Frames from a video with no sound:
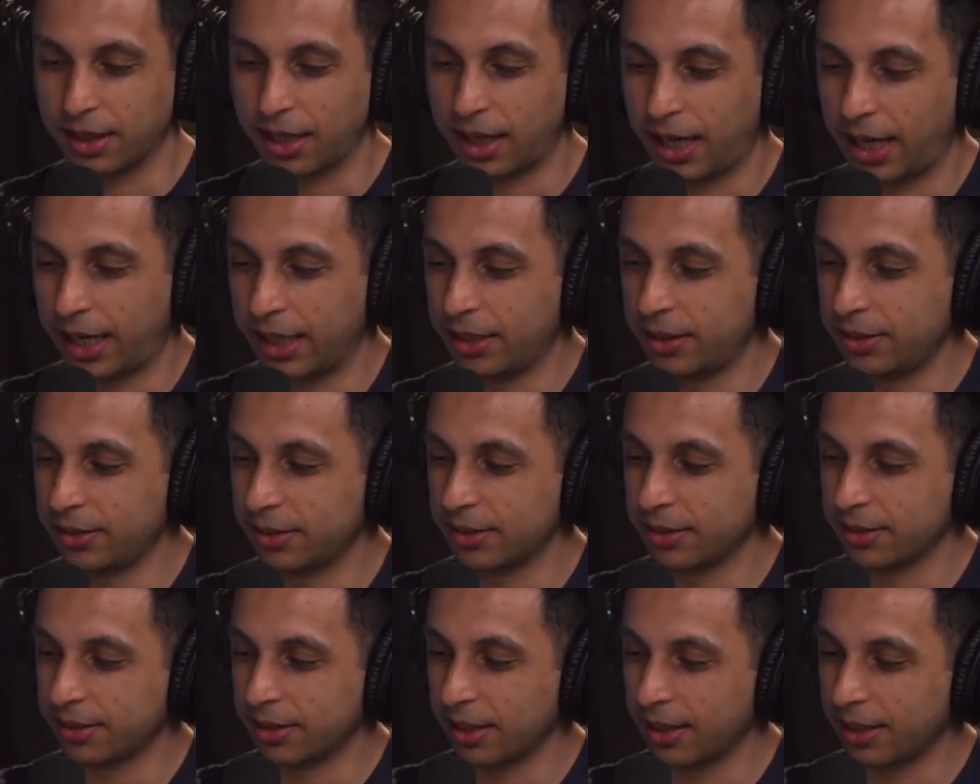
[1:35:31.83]
I used to
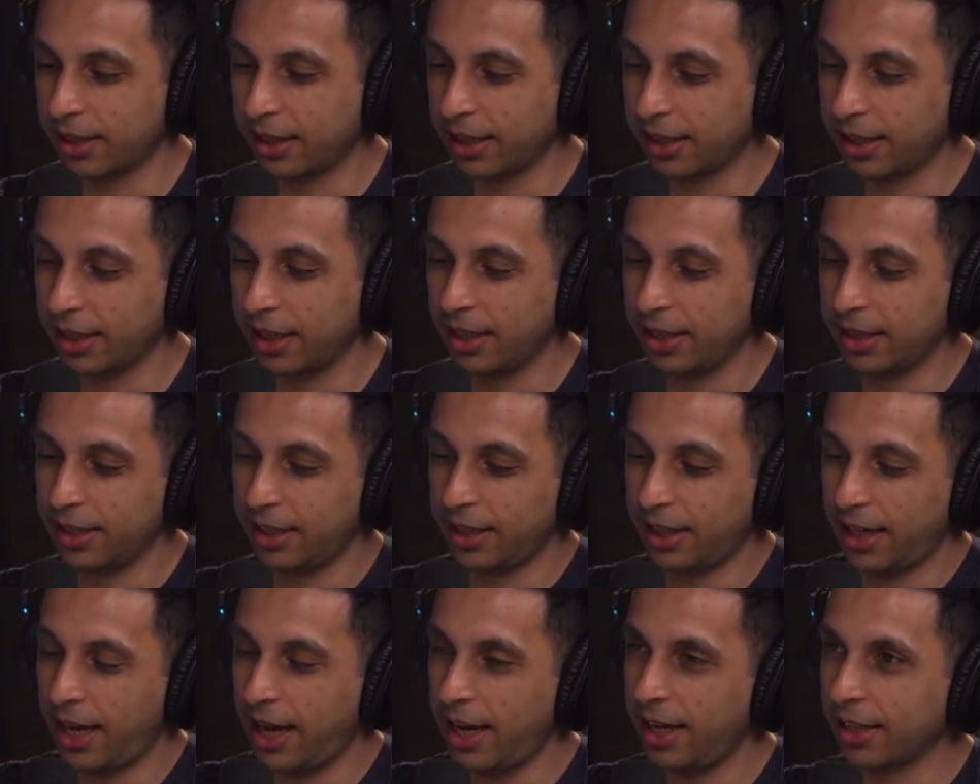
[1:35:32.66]
say like,
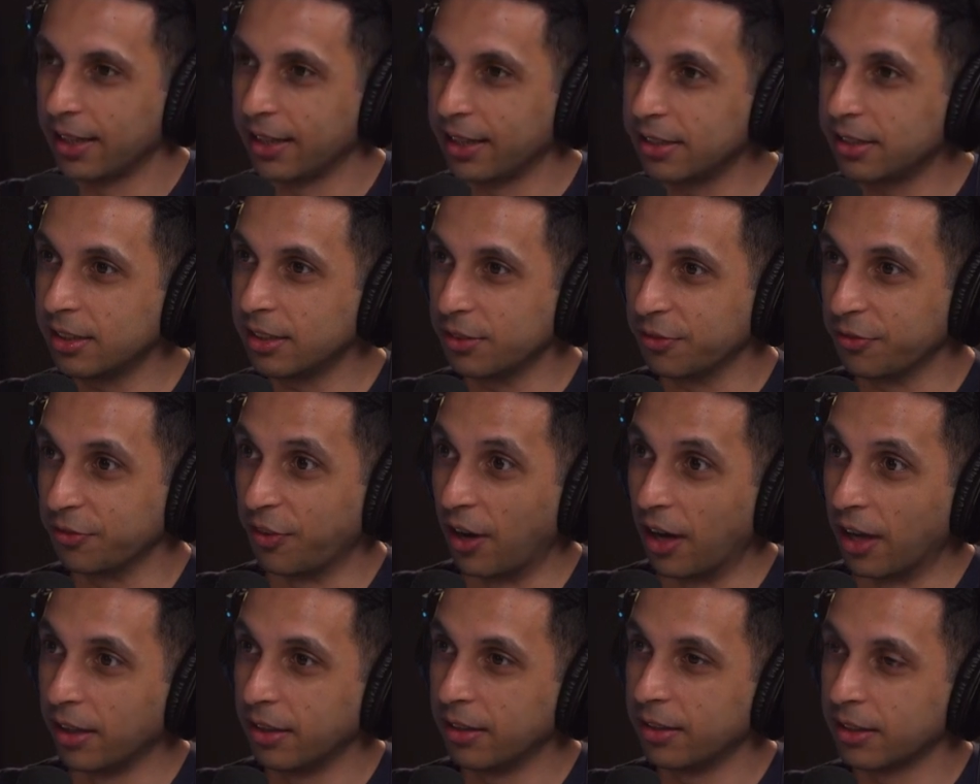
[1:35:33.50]
hey, this is
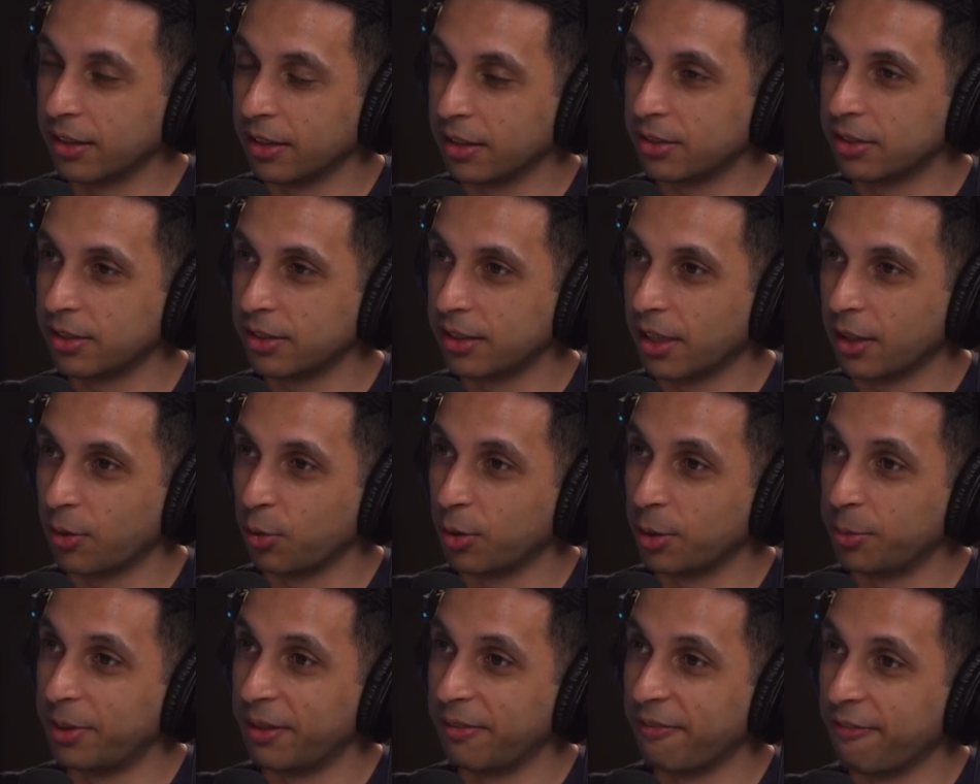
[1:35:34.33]
fun. And she's like, what do
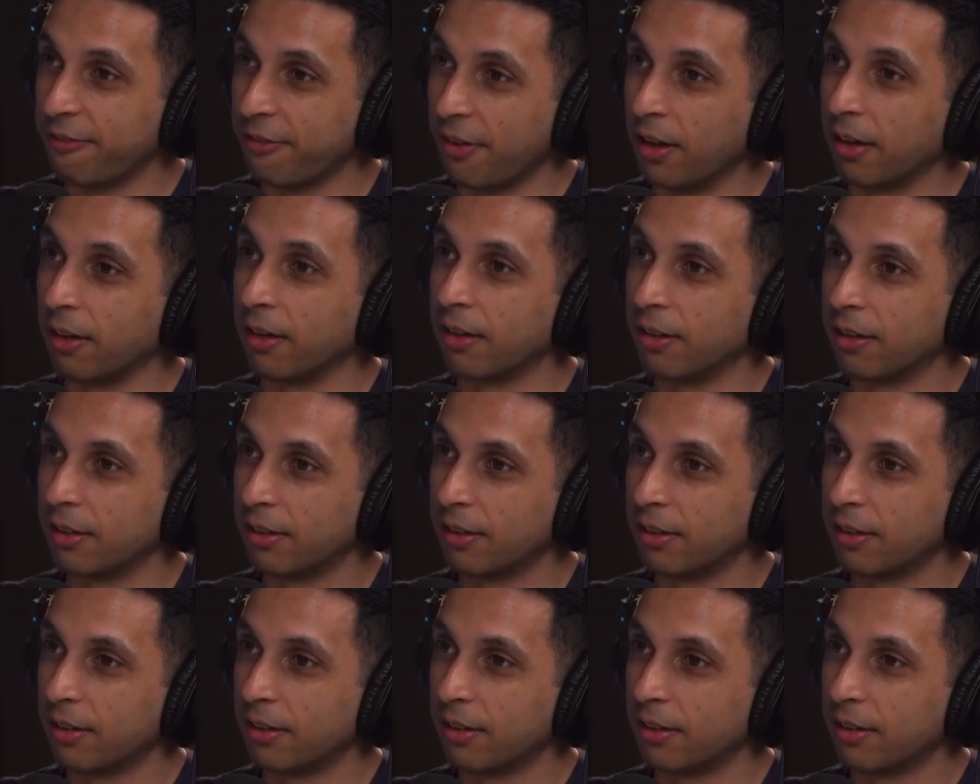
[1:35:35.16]
you mean fun?